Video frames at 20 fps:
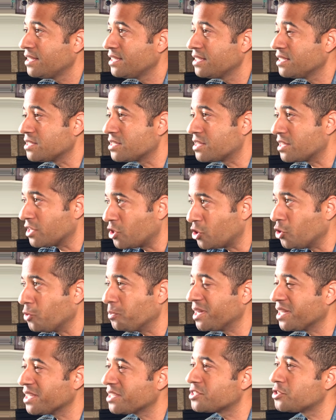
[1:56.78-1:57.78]
is the
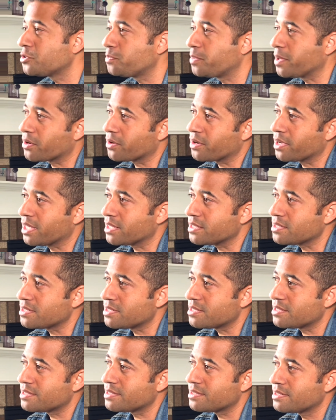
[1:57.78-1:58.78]
human
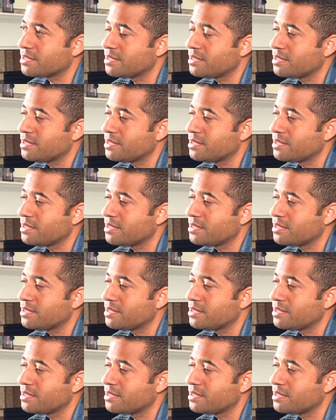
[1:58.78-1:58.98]
experience.